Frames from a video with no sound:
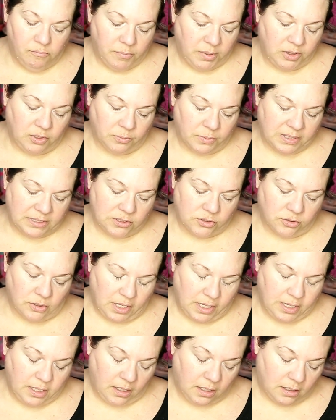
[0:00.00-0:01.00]
but the rest are
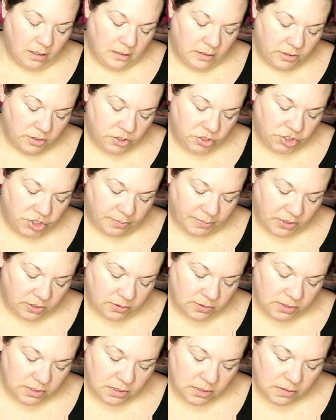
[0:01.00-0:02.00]
like
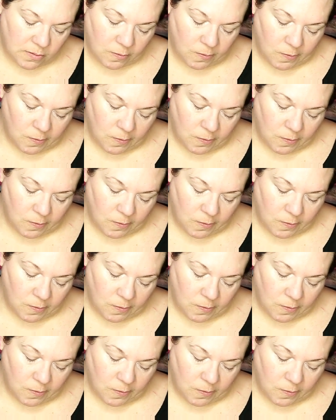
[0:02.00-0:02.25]
shimmers.